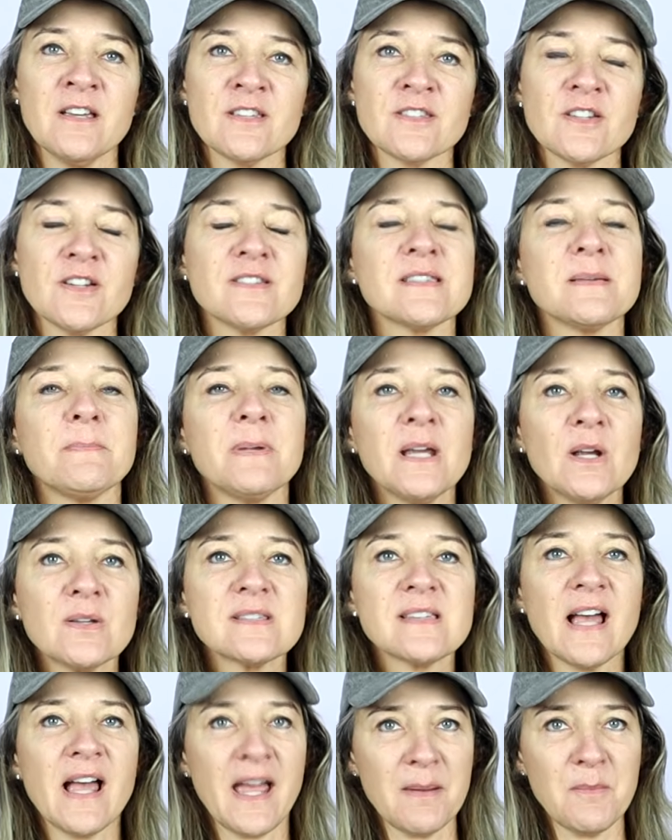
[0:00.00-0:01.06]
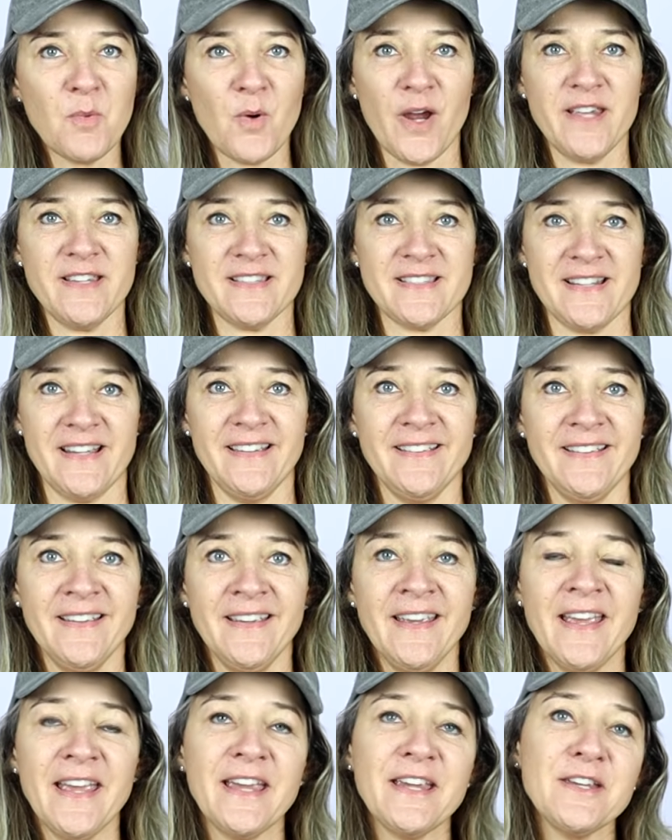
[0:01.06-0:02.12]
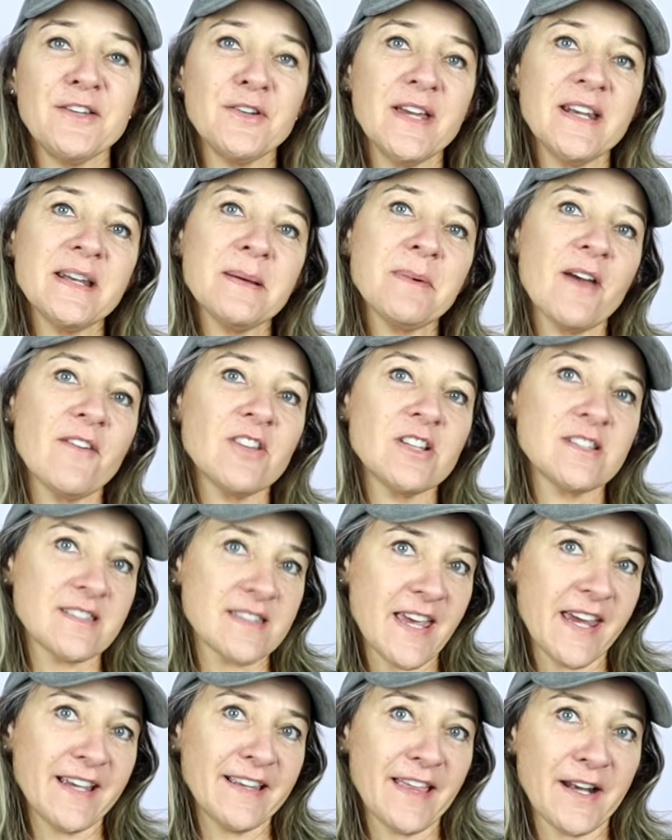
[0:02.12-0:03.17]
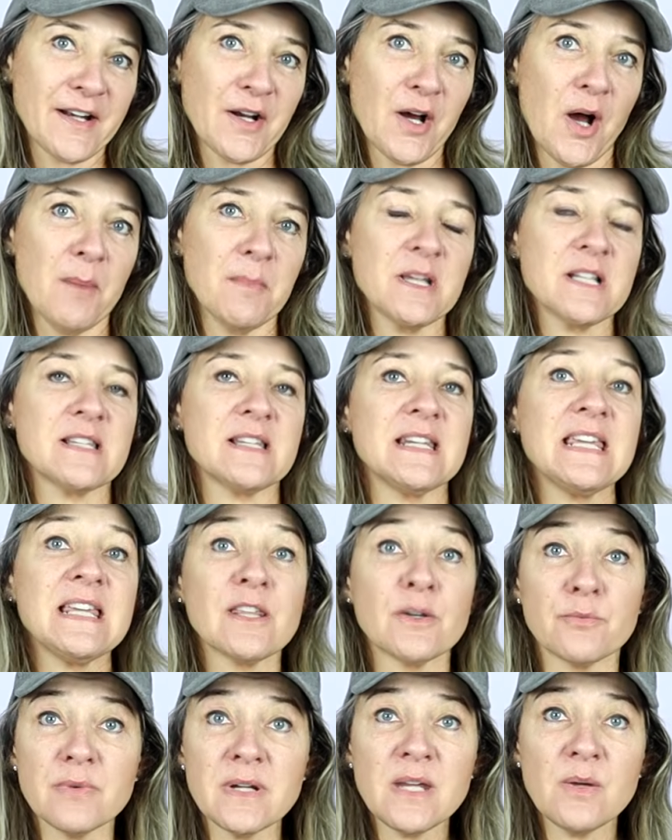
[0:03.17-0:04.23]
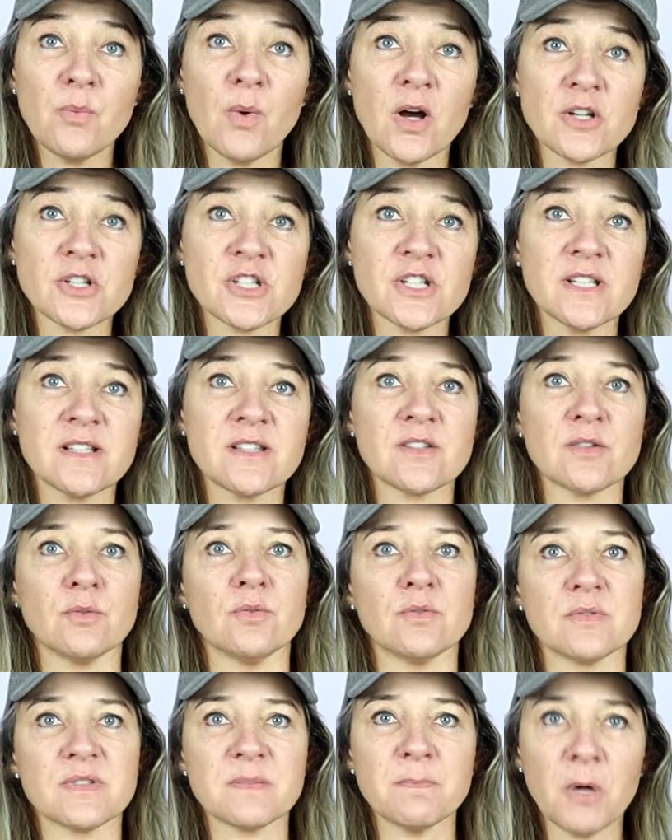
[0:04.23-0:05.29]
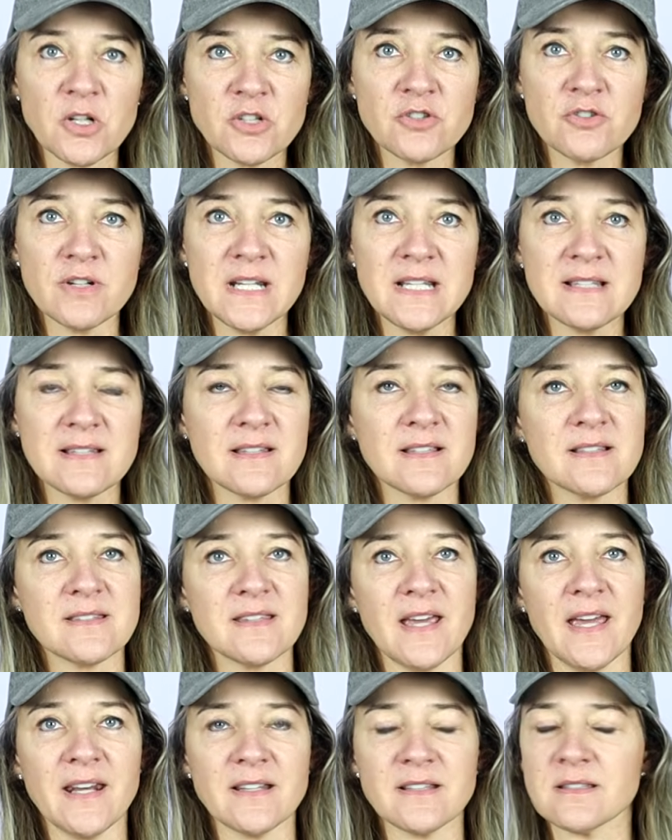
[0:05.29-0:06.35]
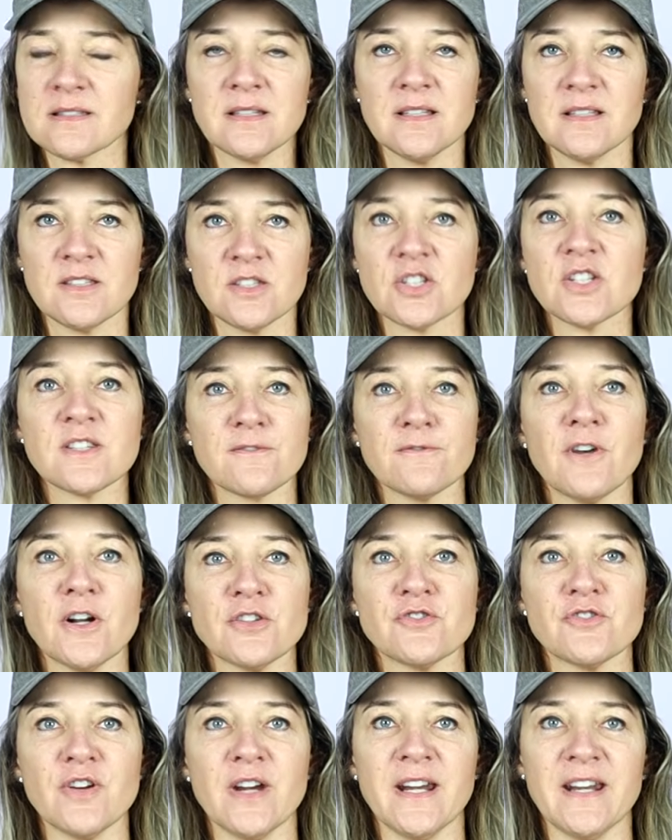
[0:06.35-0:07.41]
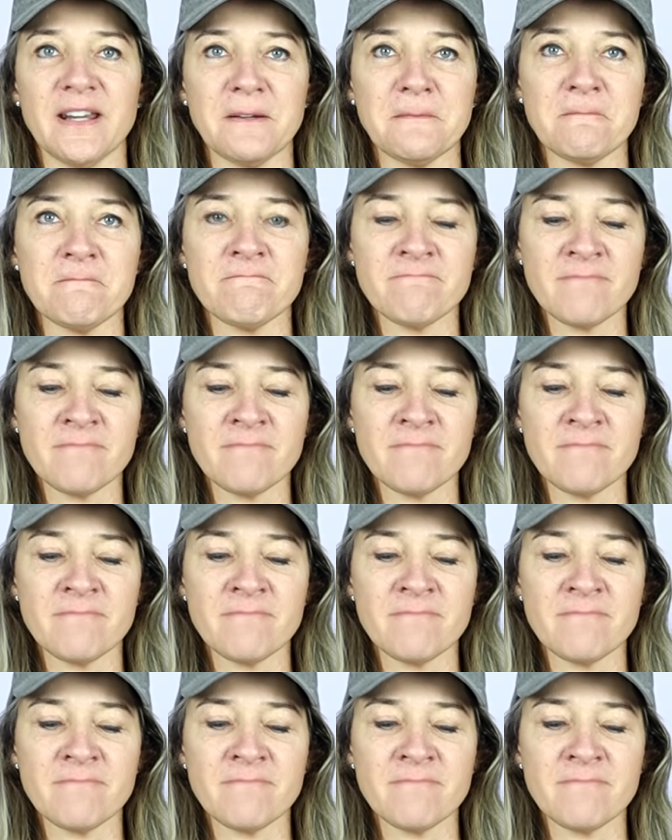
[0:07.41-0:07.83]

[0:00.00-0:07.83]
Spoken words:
So it's a big time waster. You end up having to take that garment and either rewash it or spot treat it, and it's just frustrating.